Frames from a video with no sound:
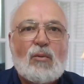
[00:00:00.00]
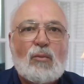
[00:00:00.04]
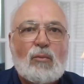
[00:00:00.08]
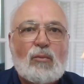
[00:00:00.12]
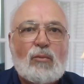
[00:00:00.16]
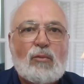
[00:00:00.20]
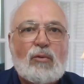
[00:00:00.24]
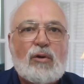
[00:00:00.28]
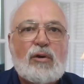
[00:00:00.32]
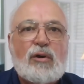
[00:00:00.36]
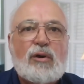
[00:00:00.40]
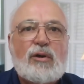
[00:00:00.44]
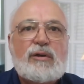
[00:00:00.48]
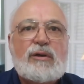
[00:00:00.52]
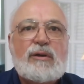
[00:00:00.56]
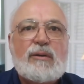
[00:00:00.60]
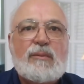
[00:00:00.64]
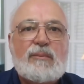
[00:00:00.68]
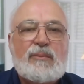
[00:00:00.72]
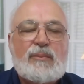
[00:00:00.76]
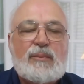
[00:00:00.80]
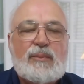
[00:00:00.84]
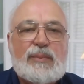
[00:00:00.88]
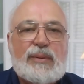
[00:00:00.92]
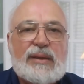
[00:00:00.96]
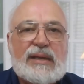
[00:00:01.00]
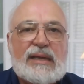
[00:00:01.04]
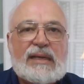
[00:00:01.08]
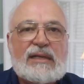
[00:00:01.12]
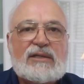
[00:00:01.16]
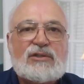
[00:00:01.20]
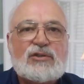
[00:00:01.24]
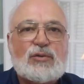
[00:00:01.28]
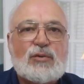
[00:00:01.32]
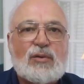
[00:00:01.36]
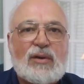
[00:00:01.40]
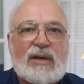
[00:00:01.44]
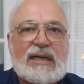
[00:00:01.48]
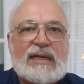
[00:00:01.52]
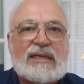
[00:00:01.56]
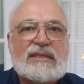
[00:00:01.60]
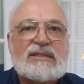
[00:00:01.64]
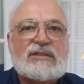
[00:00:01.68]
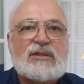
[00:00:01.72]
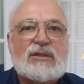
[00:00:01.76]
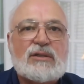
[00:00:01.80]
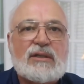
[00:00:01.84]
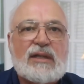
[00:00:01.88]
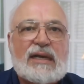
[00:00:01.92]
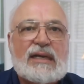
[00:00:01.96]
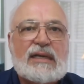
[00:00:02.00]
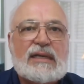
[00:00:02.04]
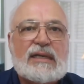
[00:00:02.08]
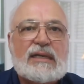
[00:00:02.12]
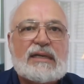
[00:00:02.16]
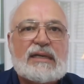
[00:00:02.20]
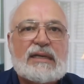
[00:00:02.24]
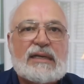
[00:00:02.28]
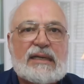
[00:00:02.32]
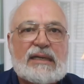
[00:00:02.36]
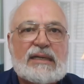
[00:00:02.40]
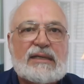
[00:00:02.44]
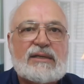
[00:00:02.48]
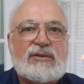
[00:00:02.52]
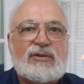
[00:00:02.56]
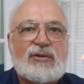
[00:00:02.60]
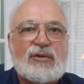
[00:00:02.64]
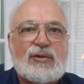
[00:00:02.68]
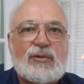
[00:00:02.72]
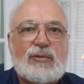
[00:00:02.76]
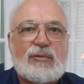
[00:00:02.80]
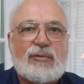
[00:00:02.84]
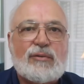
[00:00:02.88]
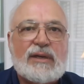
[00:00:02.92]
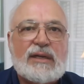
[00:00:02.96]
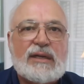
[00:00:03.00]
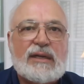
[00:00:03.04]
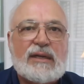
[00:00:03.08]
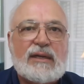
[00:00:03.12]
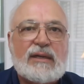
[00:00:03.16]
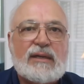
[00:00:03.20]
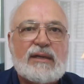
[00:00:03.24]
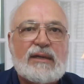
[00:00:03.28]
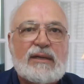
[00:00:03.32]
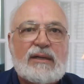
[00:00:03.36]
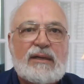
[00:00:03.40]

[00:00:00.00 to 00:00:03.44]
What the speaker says: would be translated into Greek.